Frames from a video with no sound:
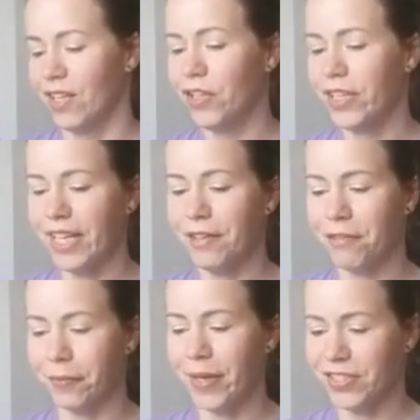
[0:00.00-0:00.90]
look at
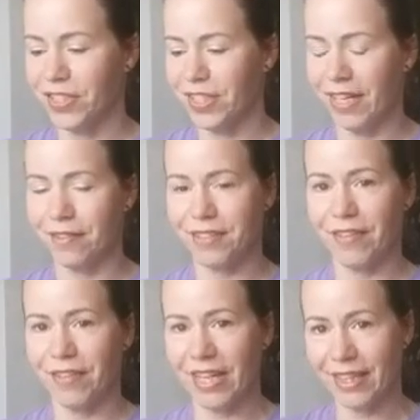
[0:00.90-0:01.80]
information that I've
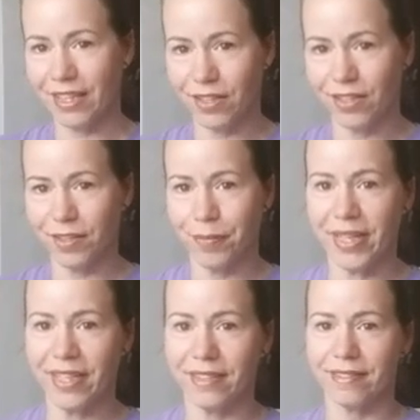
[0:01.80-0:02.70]
saved. I hit the little
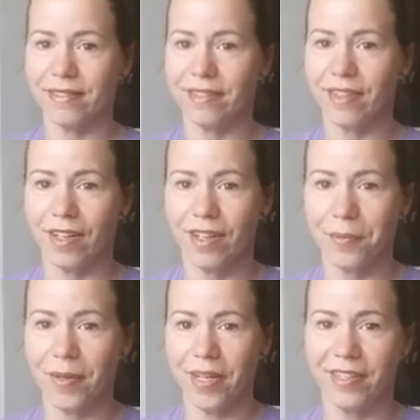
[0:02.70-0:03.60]
button
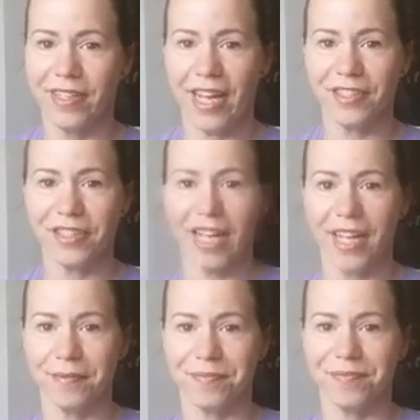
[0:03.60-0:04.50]
on my dash
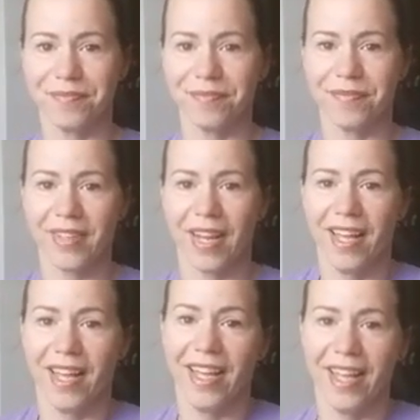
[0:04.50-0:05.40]
cam,
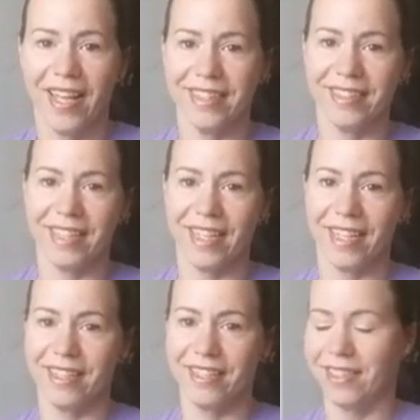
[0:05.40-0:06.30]
and
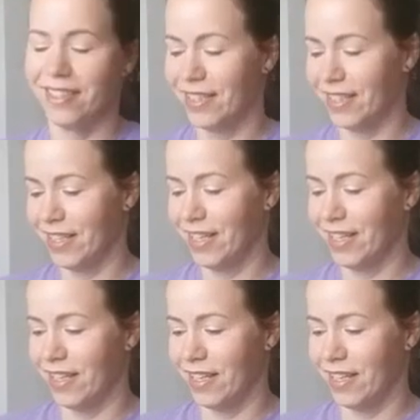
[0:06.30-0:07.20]
I
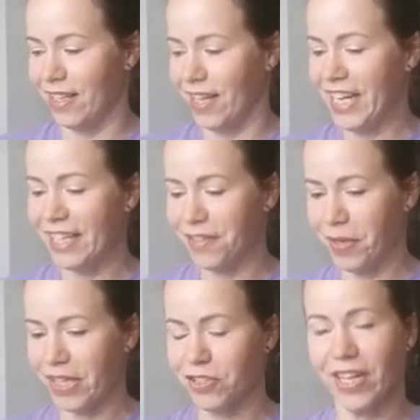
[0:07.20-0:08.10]
need to
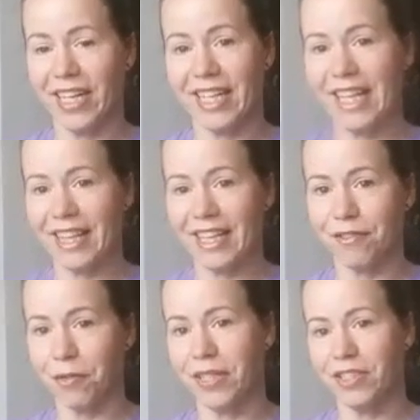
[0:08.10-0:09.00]
make sure I can get the
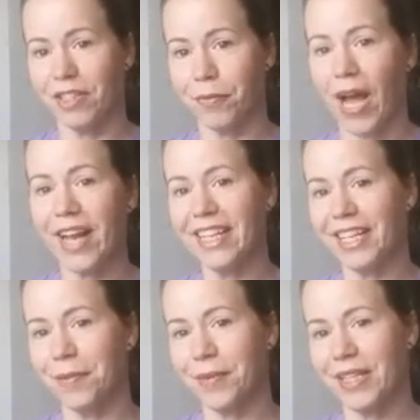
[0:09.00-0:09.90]
information off. But I did
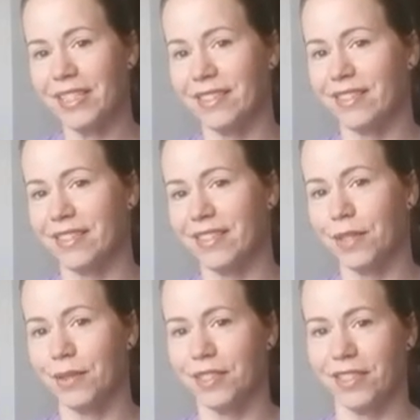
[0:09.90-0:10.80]
it because
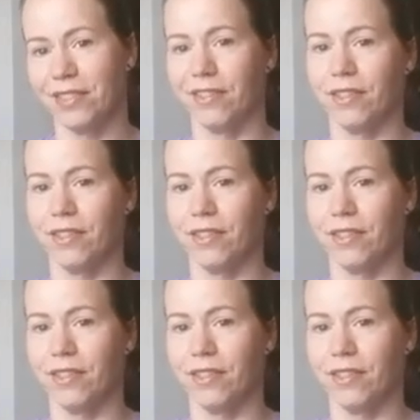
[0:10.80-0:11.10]
there was a